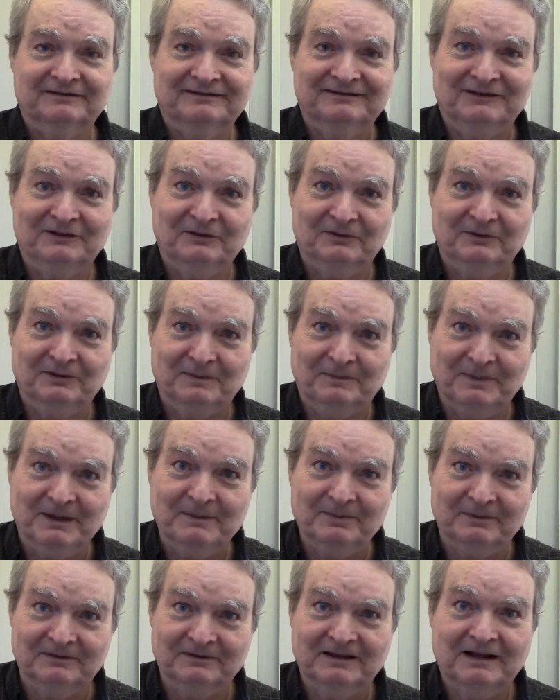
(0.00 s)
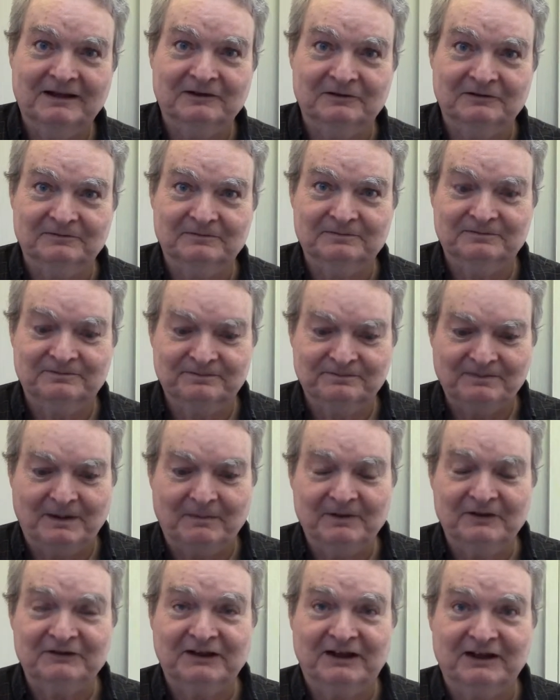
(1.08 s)
to the people to
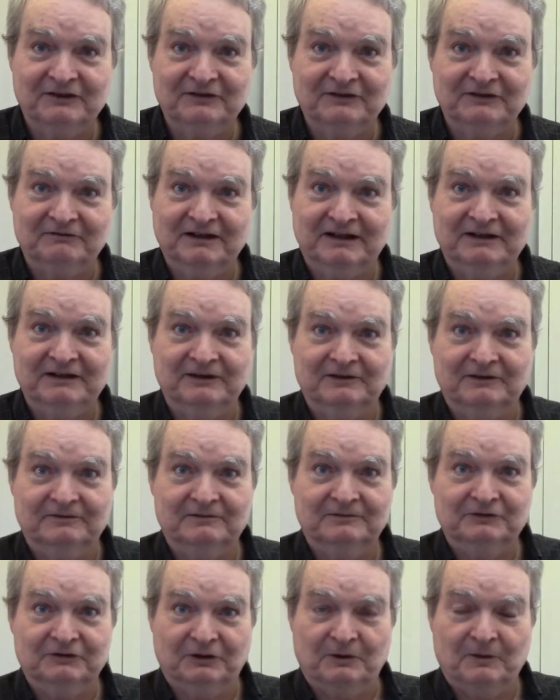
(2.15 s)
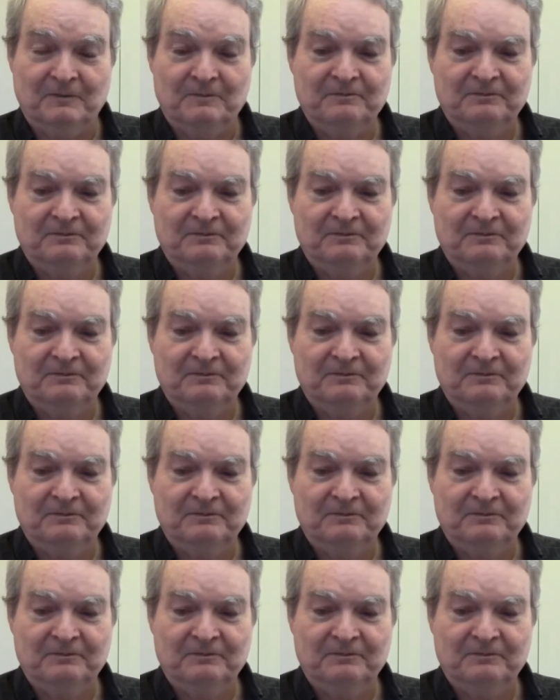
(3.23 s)
publicize the radio show,